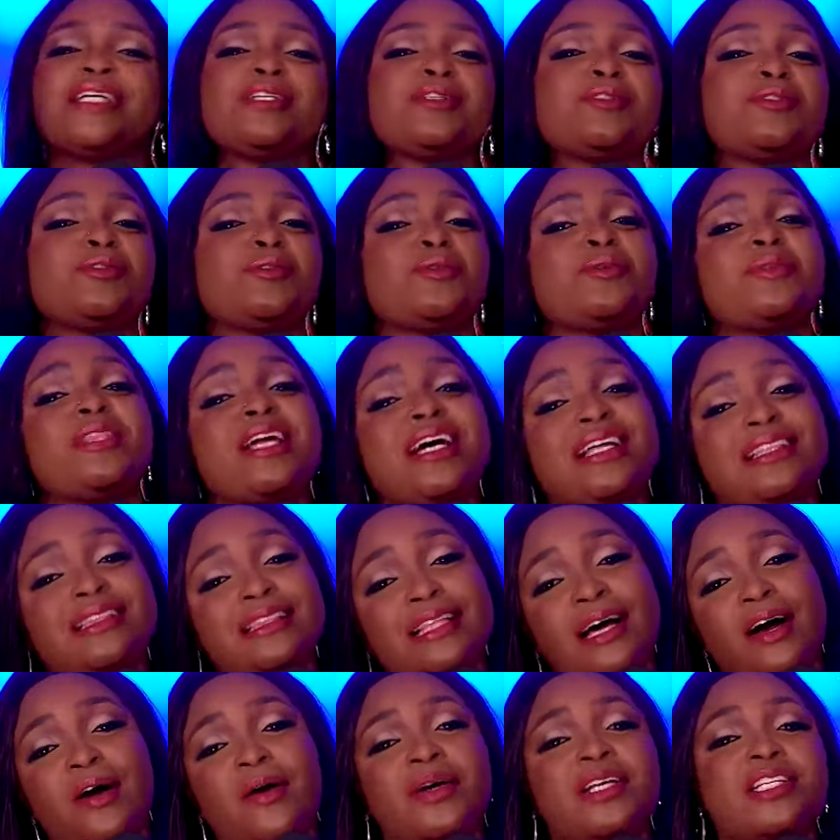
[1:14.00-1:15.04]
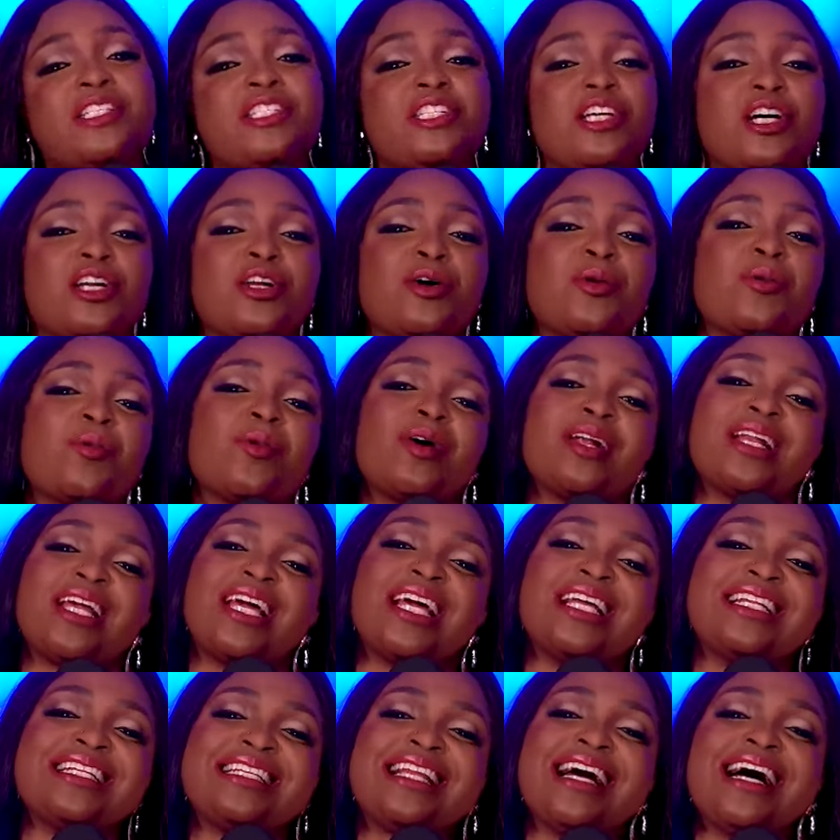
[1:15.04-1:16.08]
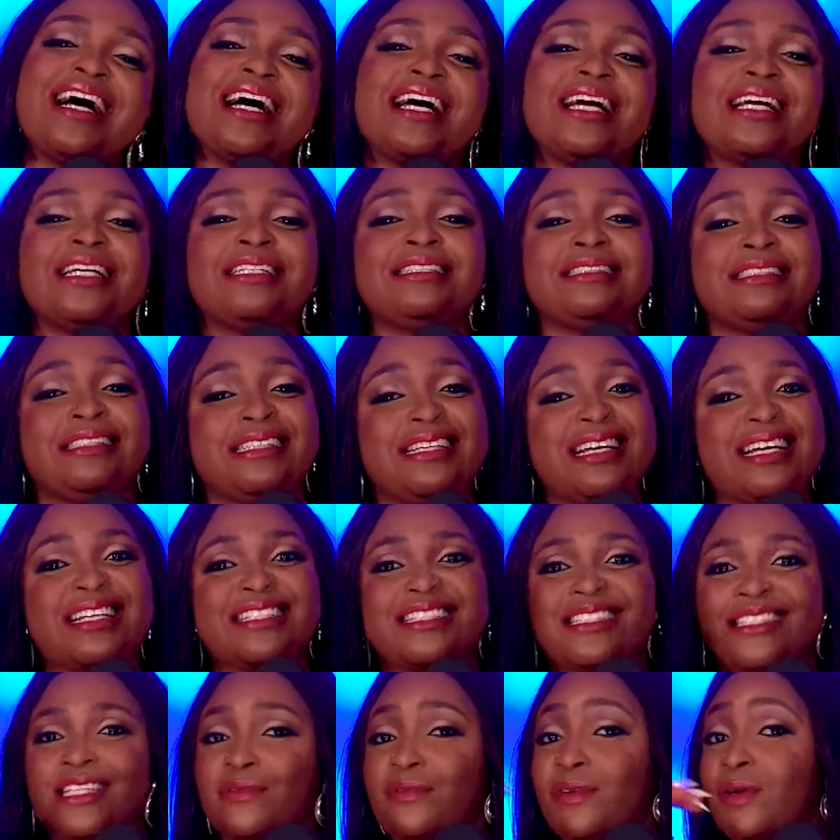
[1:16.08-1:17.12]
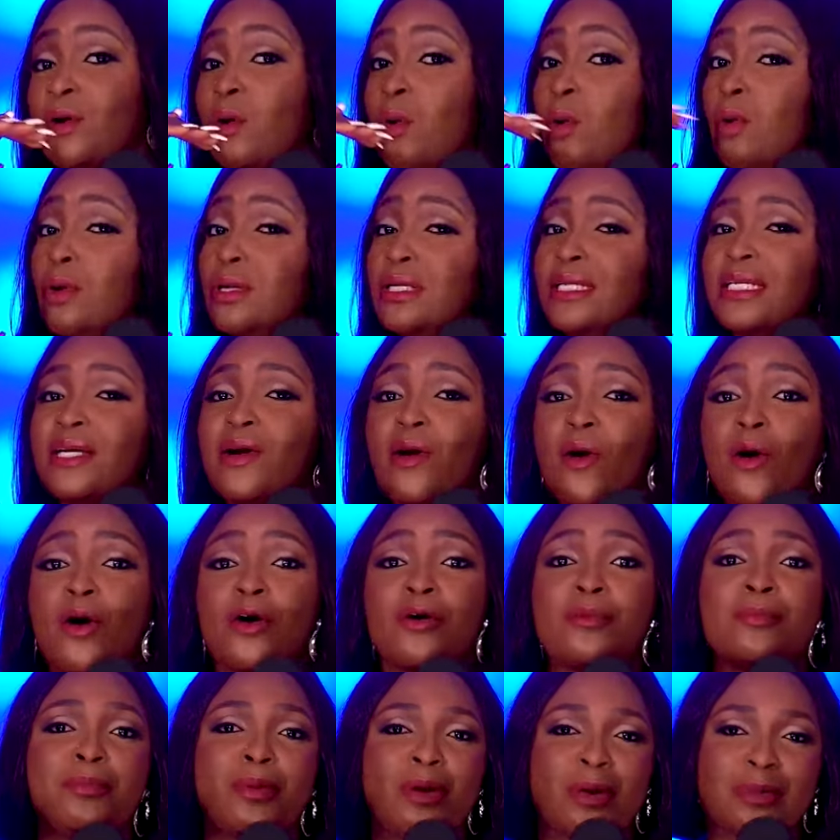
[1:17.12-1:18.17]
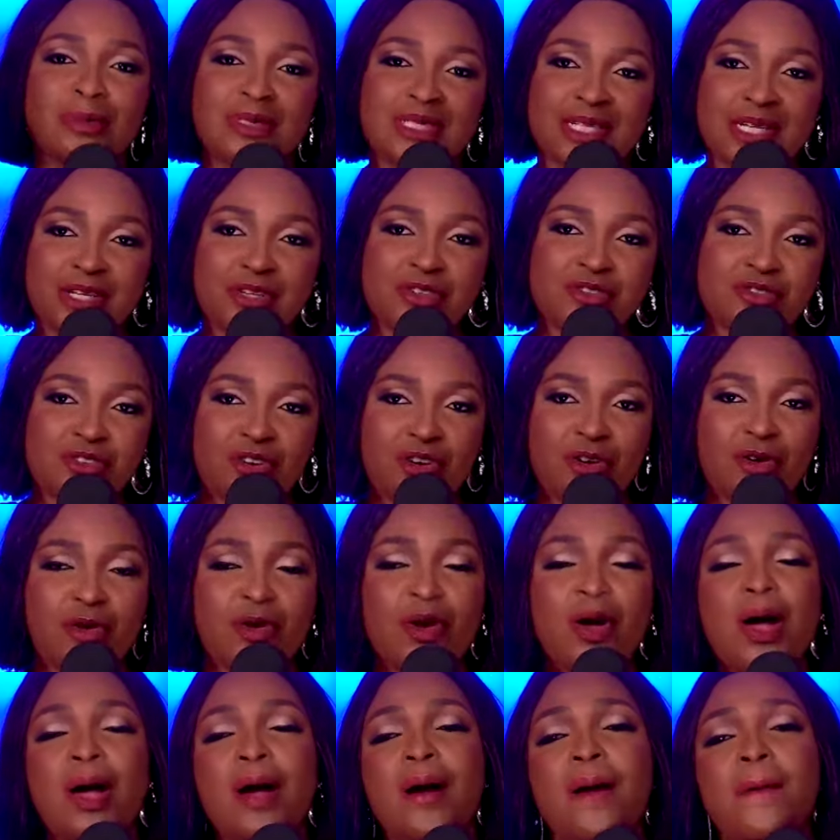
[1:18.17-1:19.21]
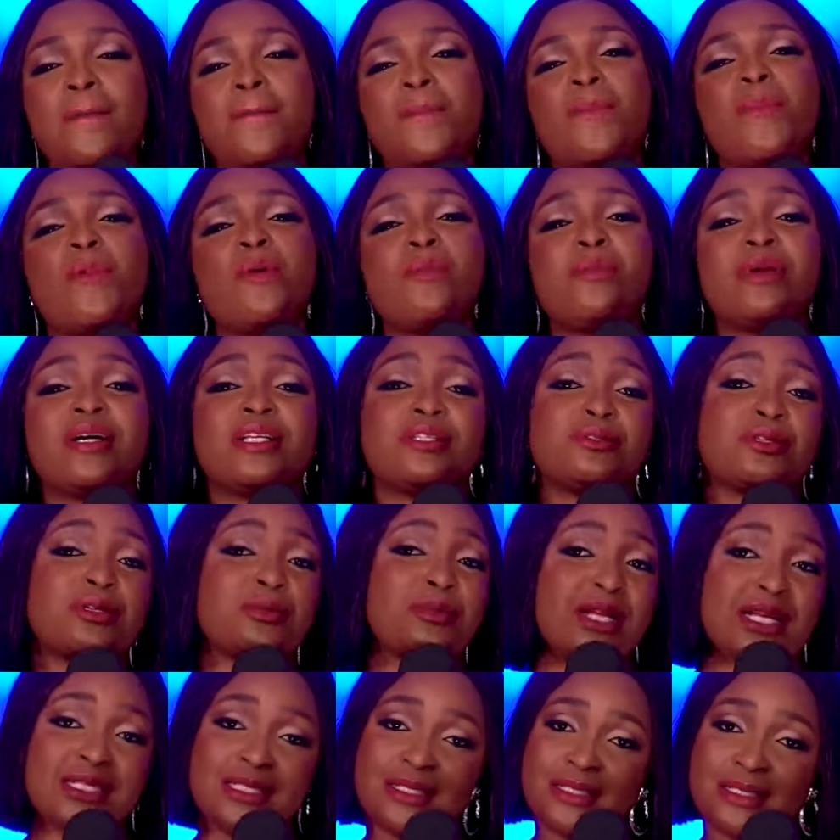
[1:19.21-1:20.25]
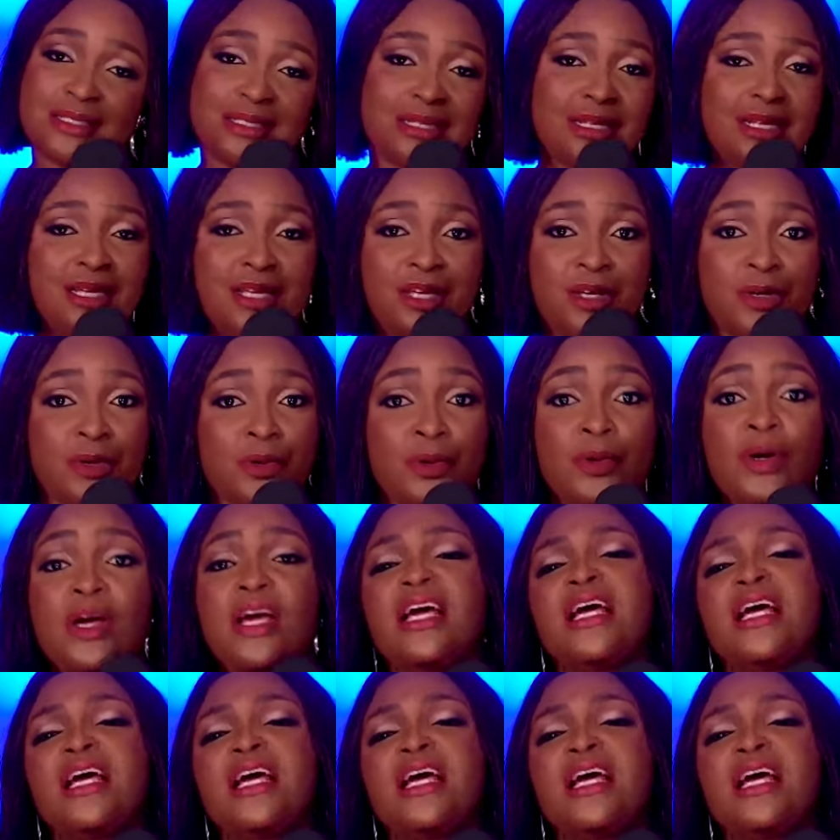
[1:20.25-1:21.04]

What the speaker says: do that now. It's channel 189 DStv only on Popcentral Moments with Blessing CEO.